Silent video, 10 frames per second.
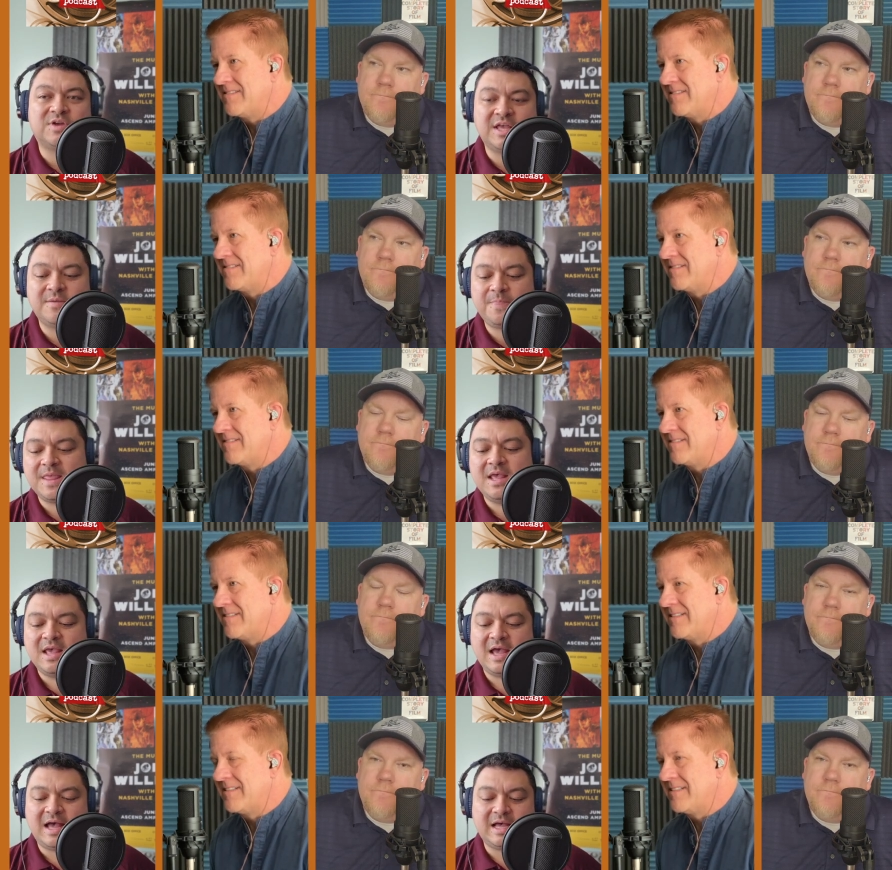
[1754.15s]
Speaker 1: for him.
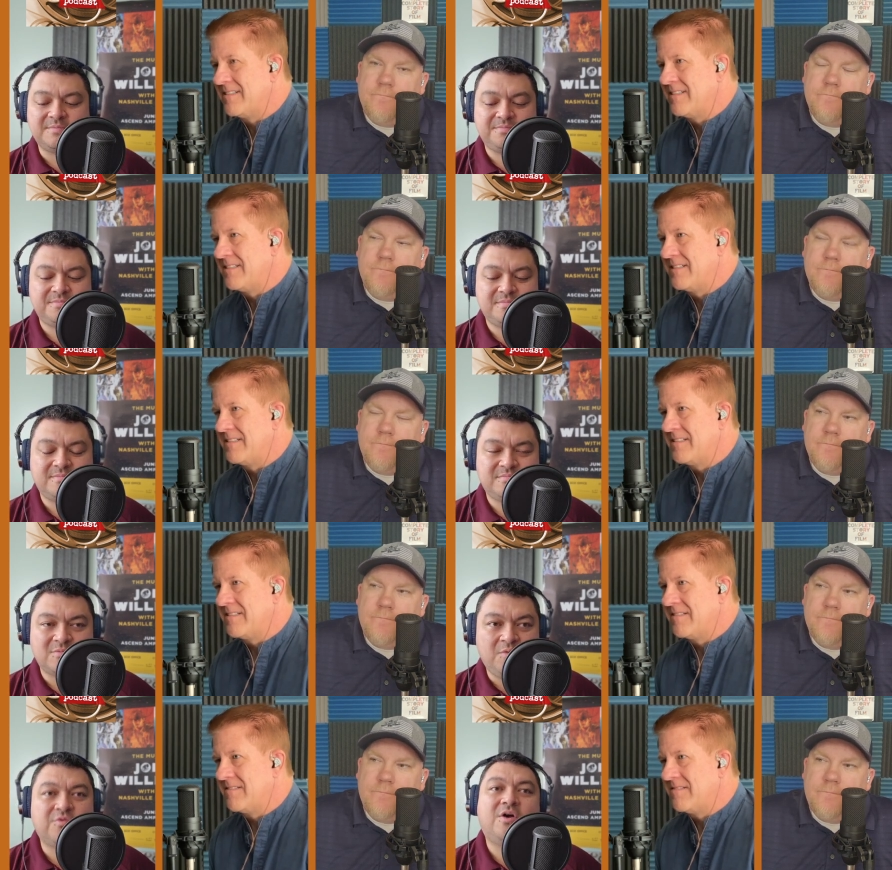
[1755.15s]
Uh,
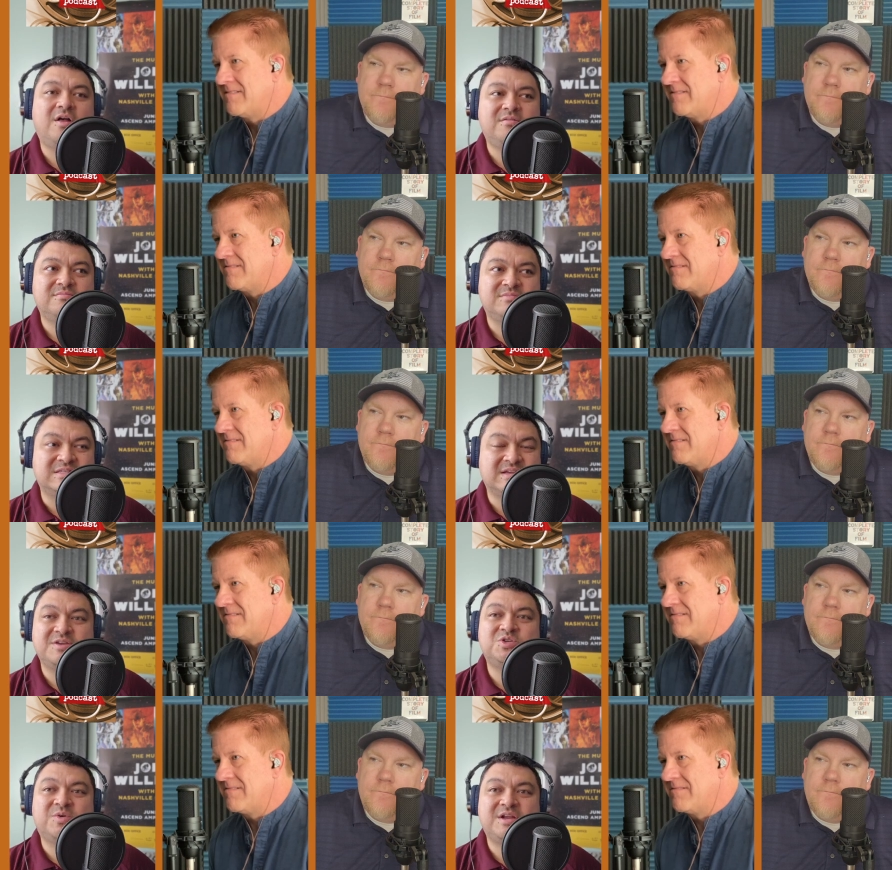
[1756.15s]
overall, since I
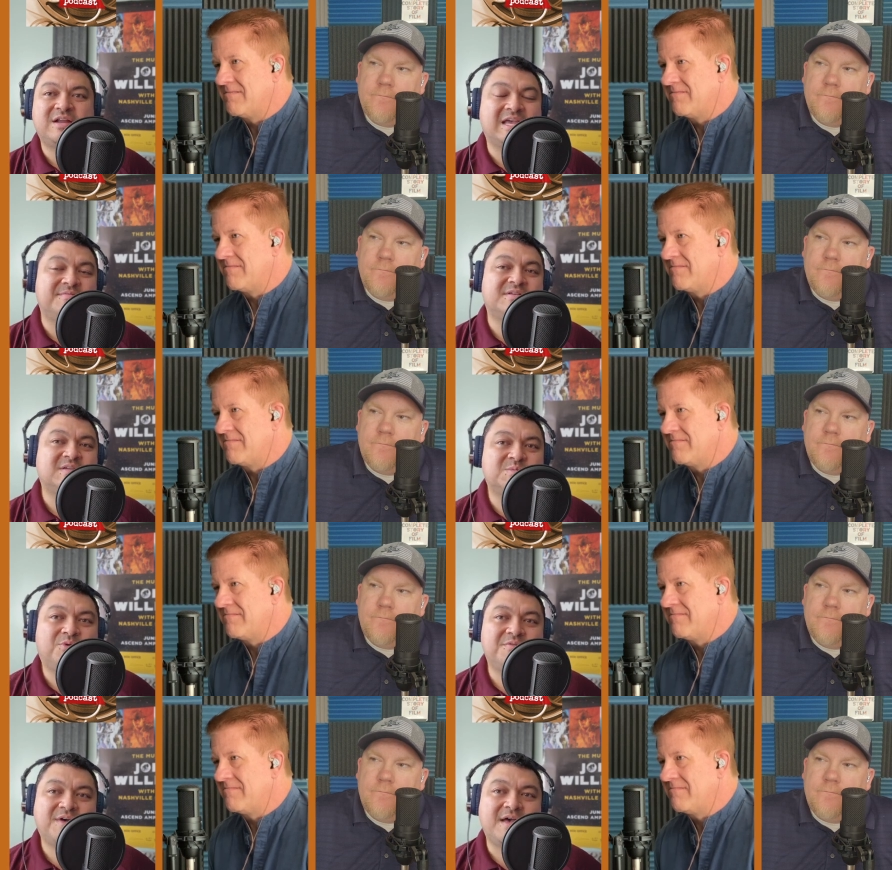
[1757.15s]
enjoyed it, I give it a
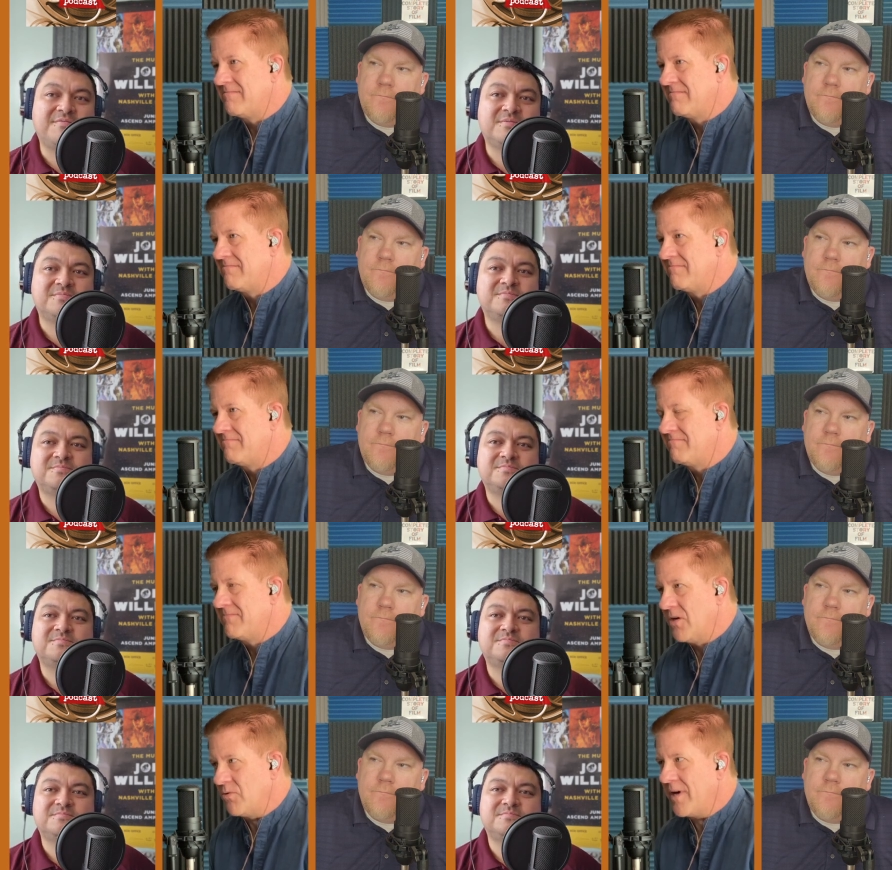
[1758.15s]
6.5.
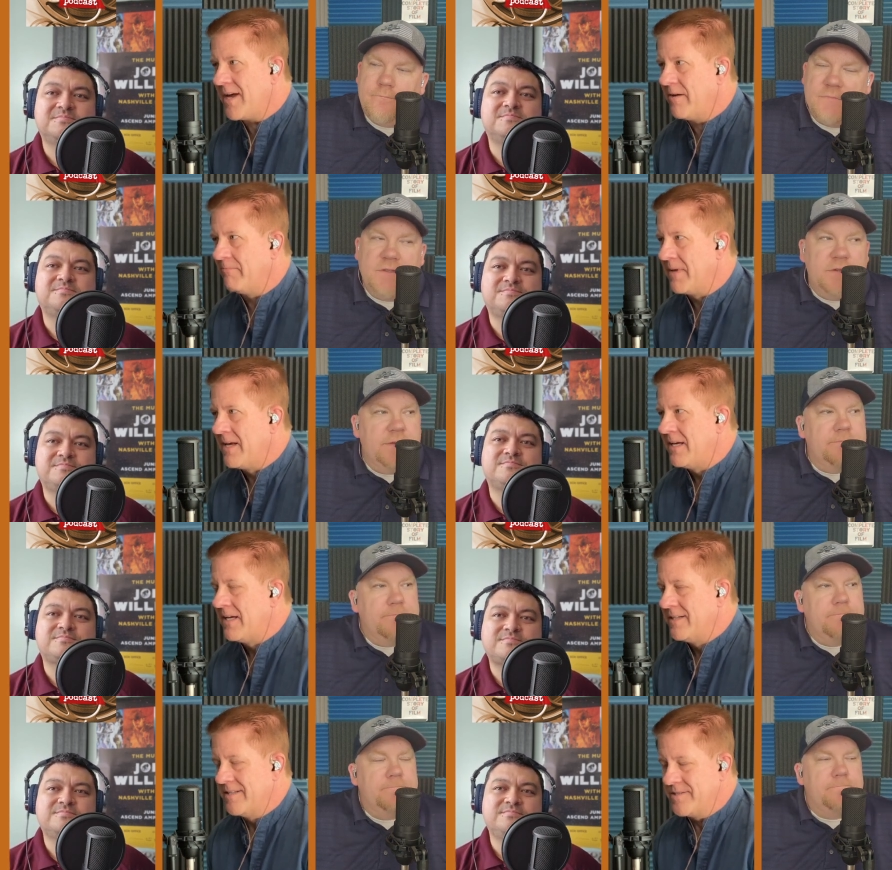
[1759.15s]
Okay. Okay.
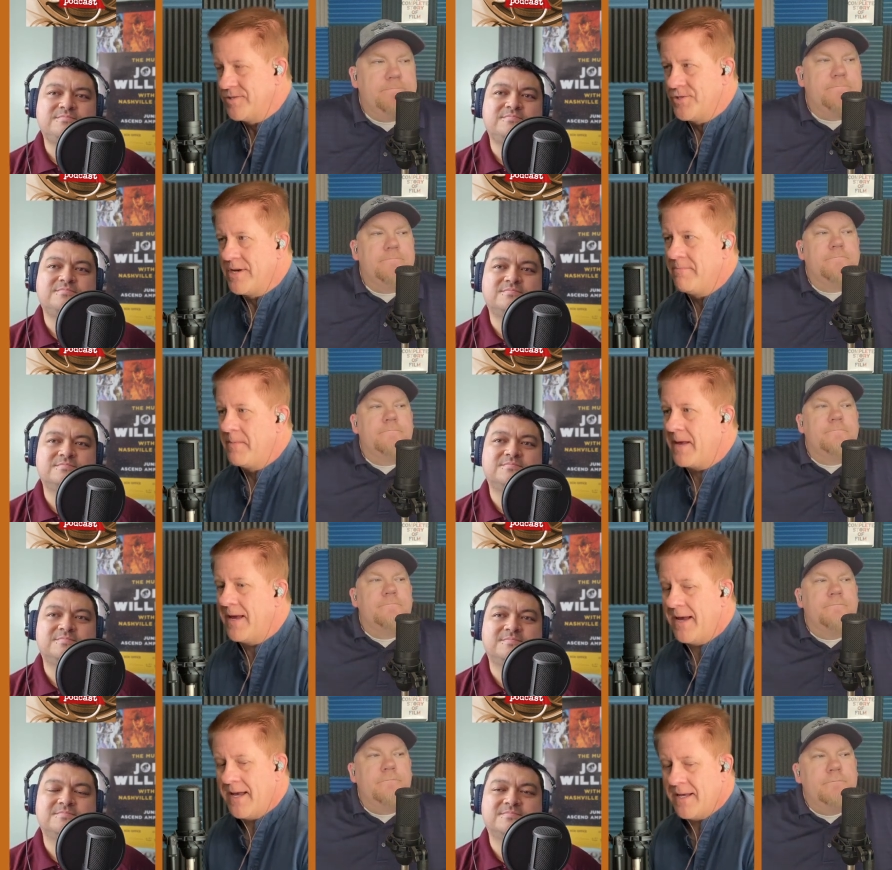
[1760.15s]
Speaker 2: This is Jim.
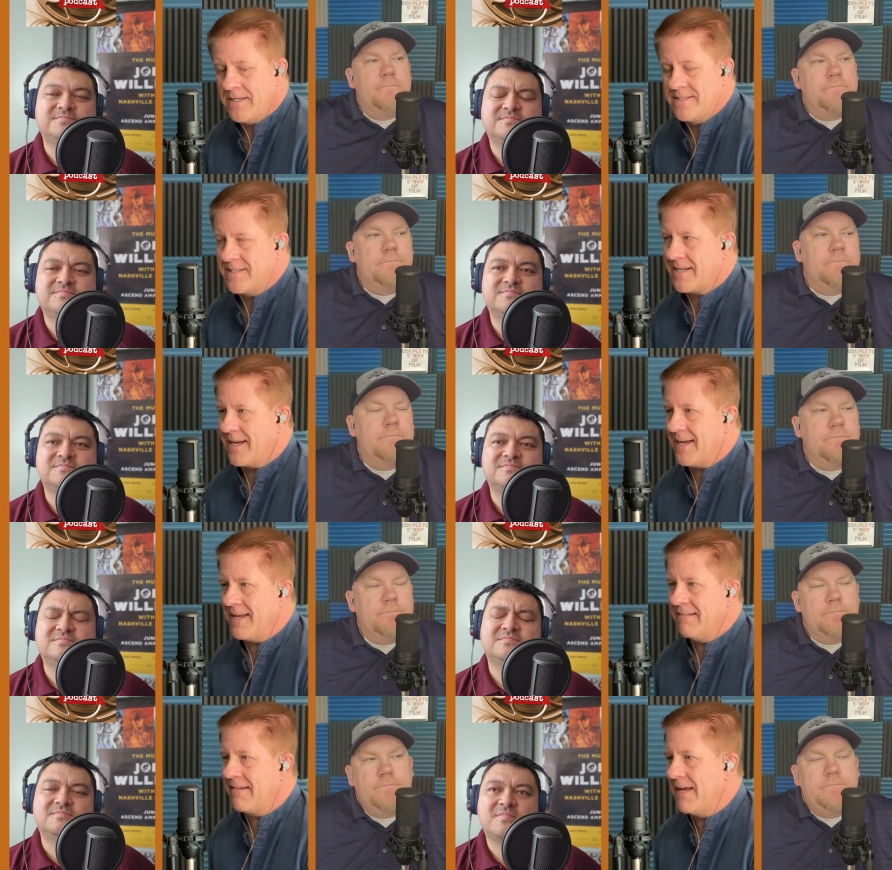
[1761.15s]
And
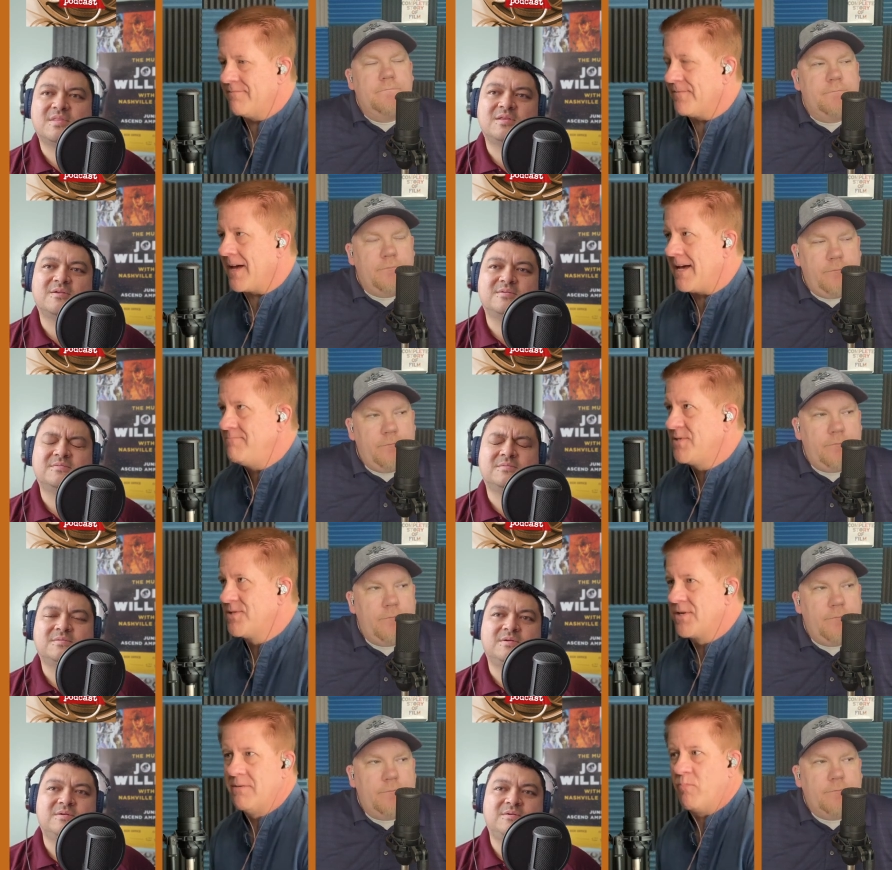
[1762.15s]
uh, if I'm
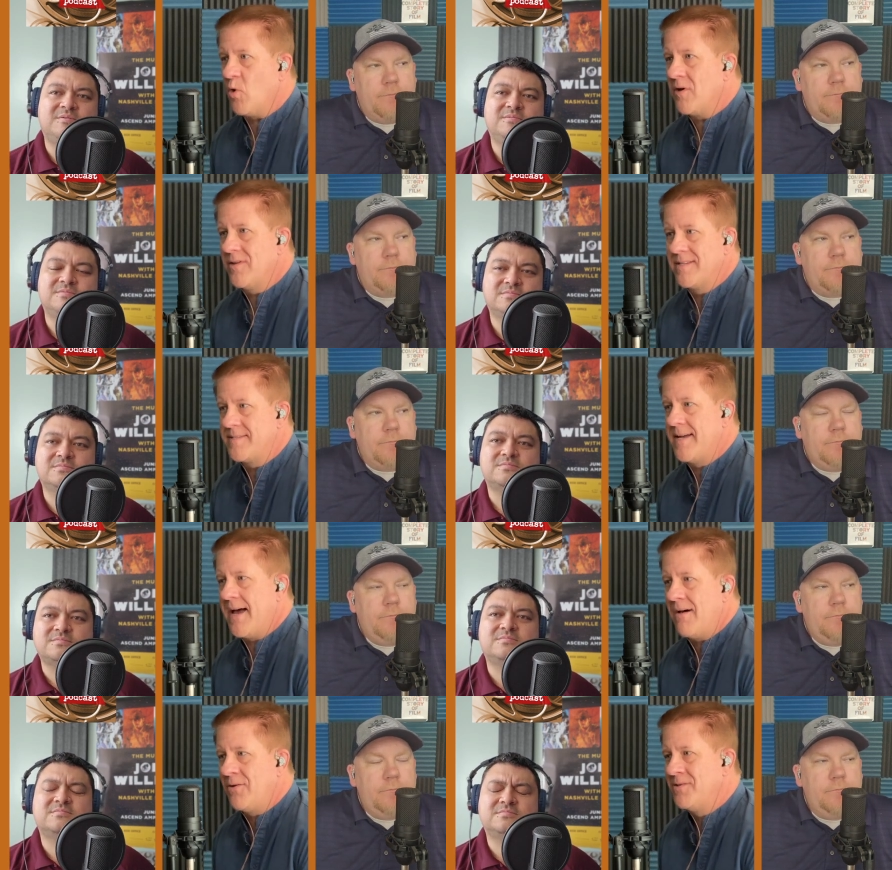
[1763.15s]
just going to boil this
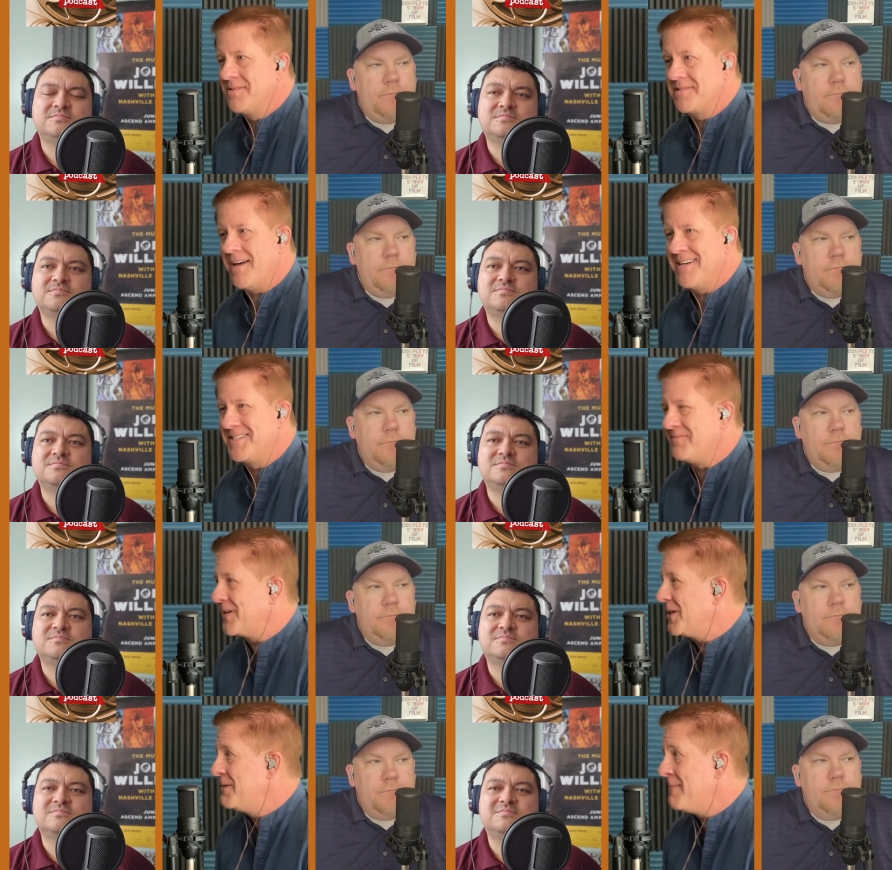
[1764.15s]
down scientifically,